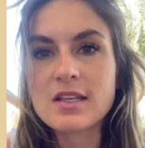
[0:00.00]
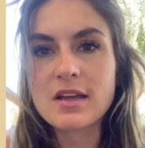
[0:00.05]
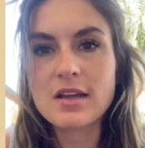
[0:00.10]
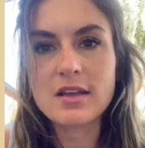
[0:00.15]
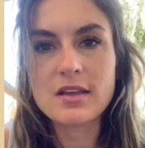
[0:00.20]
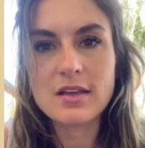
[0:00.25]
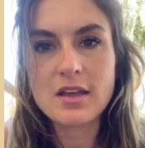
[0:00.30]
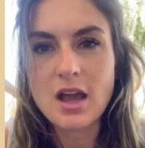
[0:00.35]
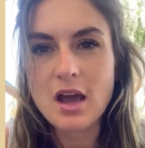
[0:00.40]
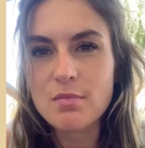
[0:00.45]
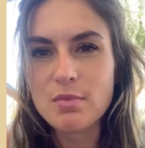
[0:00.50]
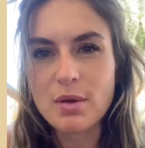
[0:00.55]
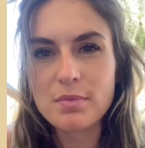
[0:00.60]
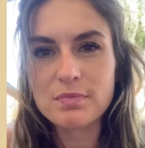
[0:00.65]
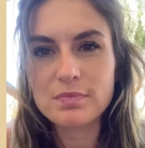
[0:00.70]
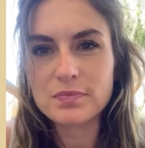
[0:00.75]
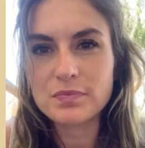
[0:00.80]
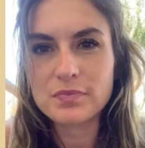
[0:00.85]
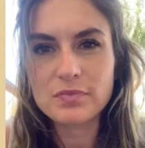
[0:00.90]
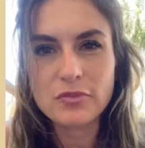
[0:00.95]
for you
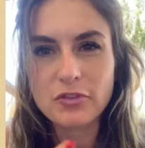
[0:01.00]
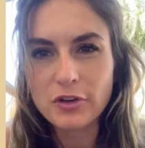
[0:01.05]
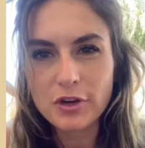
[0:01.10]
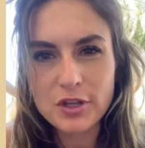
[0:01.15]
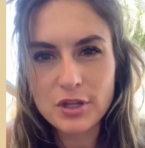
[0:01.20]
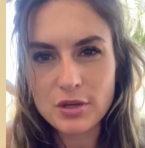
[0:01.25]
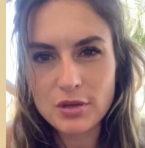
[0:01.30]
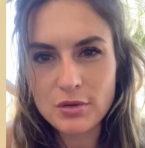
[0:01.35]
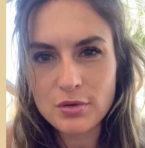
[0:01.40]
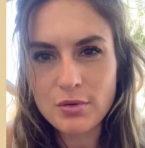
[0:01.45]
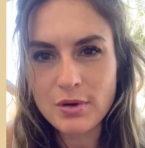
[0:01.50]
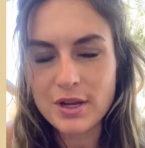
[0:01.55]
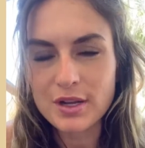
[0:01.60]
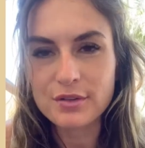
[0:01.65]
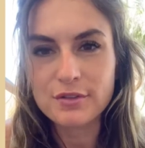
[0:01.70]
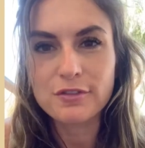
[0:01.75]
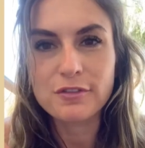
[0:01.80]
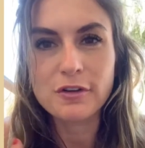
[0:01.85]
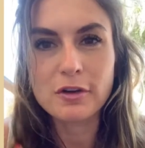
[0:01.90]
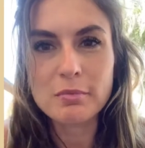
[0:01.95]
and for me.
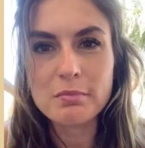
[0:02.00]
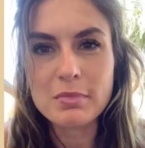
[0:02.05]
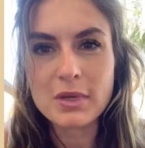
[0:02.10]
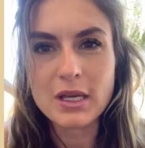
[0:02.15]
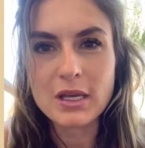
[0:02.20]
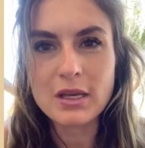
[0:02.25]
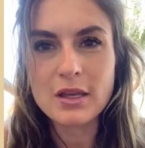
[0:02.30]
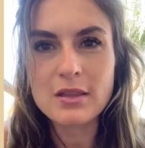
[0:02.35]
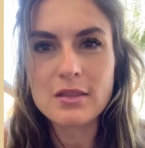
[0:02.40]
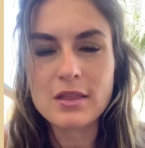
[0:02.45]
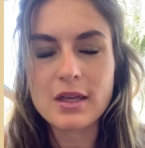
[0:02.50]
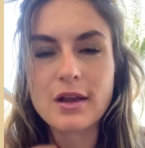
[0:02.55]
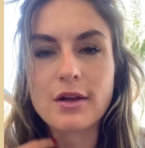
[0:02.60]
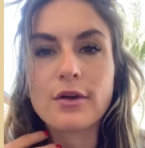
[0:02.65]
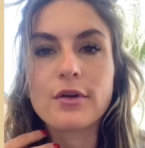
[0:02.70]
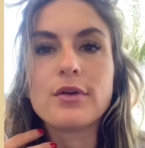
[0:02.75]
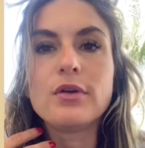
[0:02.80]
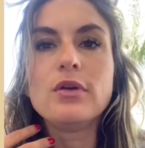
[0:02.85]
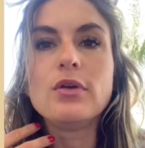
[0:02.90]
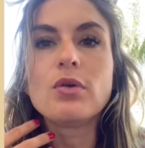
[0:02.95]
They are
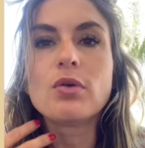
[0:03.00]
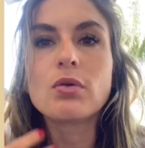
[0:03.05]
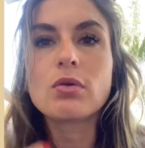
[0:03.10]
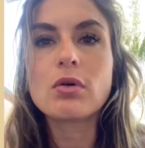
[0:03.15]
normal,